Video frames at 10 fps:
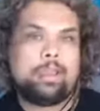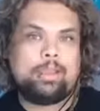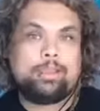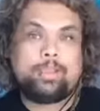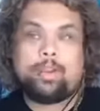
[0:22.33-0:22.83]

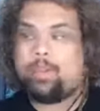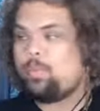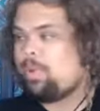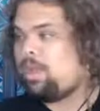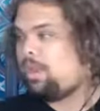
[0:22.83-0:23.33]
It's already
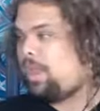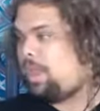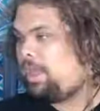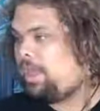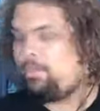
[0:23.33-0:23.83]
1
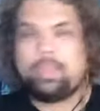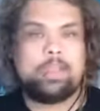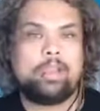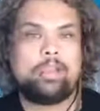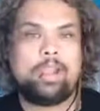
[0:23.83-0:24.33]
a.m.
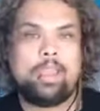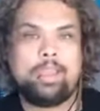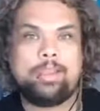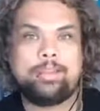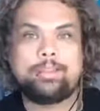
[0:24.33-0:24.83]
here
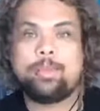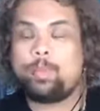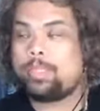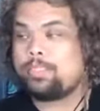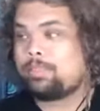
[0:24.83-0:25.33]
and
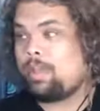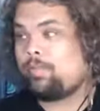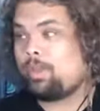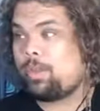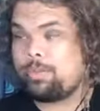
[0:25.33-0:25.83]
we still have
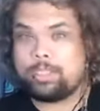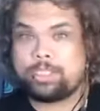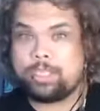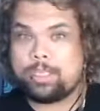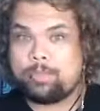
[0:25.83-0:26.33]
to go to the
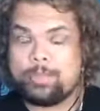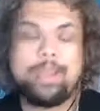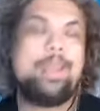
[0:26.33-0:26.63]
gym.